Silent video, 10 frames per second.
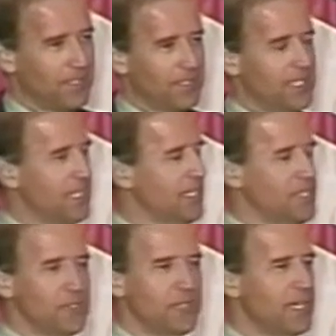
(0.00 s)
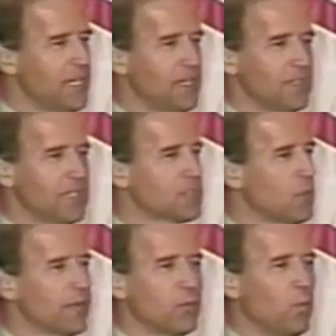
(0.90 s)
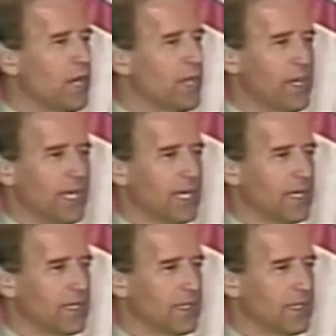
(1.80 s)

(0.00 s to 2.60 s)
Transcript: The issue here is only one thing